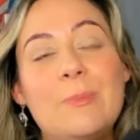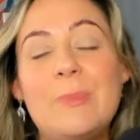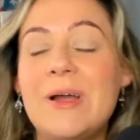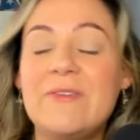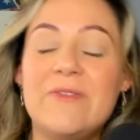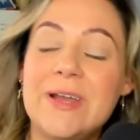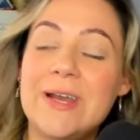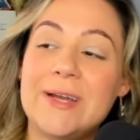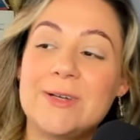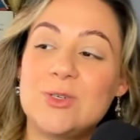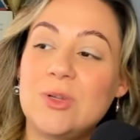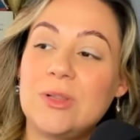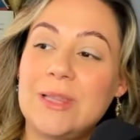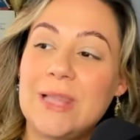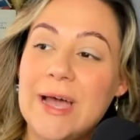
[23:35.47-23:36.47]
my
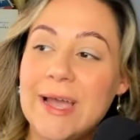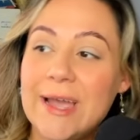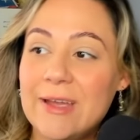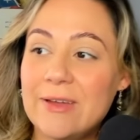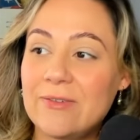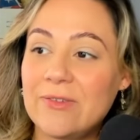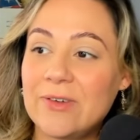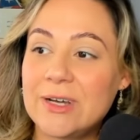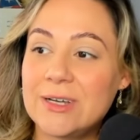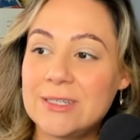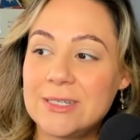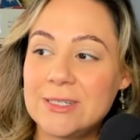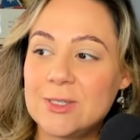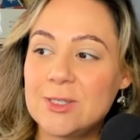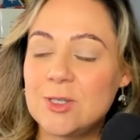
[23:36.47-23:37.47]
financial life because
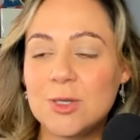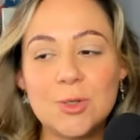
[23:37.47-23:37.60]
it's